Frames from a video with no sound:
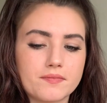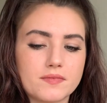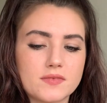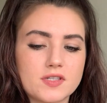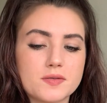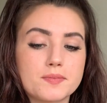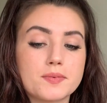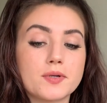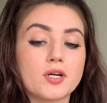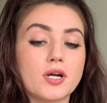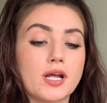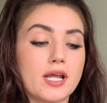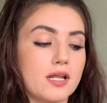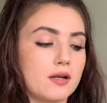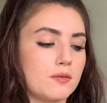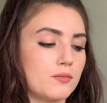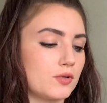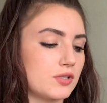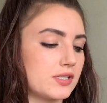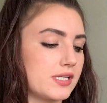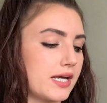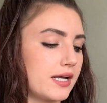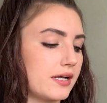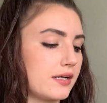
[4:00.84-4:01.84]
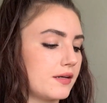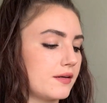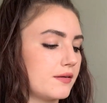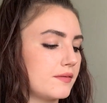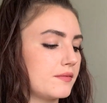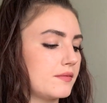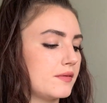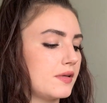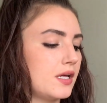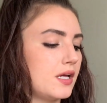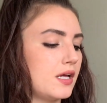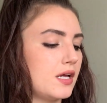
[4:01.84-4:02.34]
Spirit Animal deck.
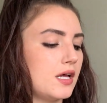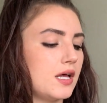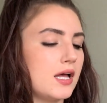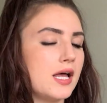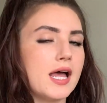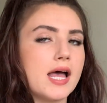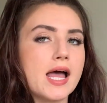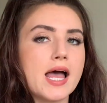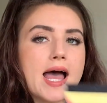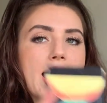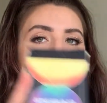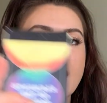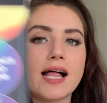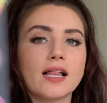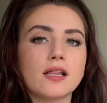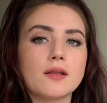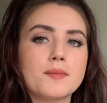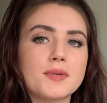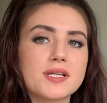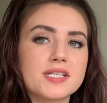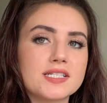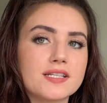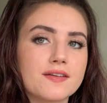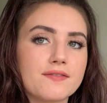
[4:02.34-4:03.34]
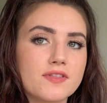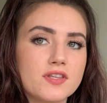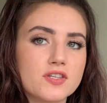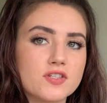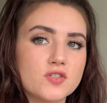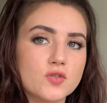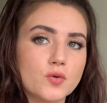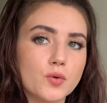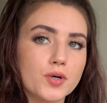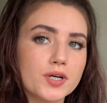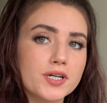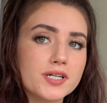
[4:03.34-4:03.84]
Elements of the
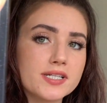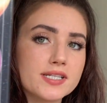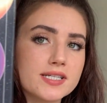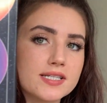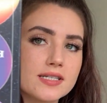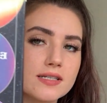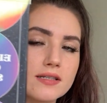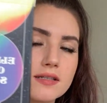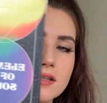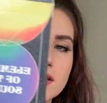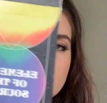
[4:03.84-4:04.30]
Source.